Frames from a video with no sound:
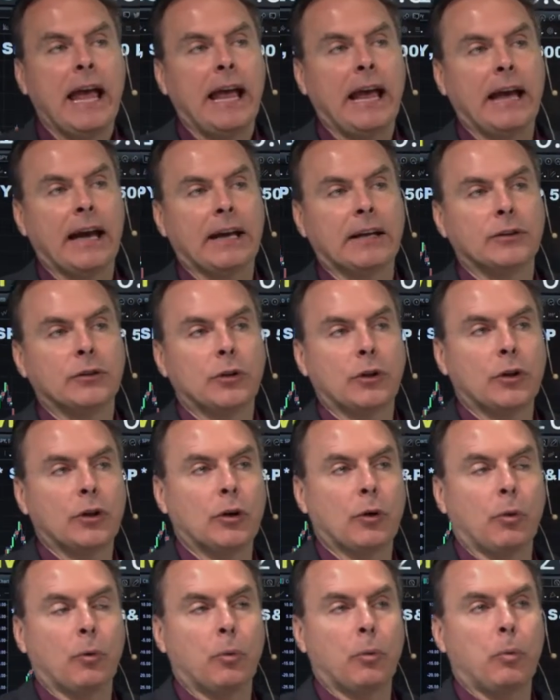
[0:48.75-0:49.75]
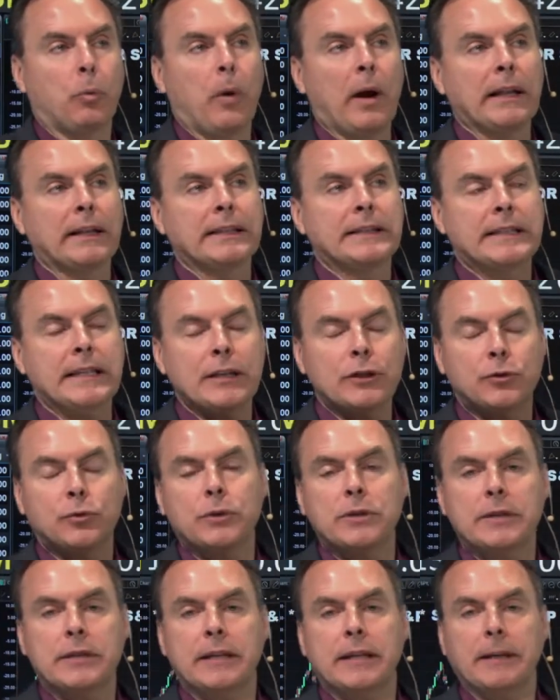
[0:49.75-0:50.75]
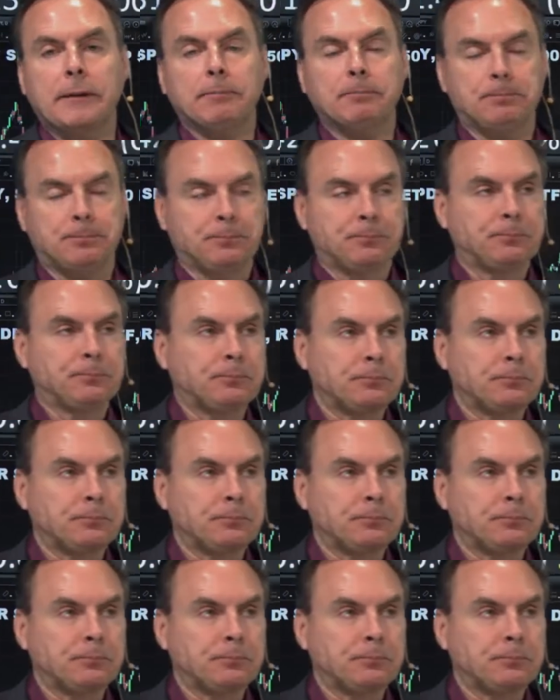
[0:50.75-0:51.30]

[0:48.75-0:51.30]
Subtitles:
And, you know, while it's interesting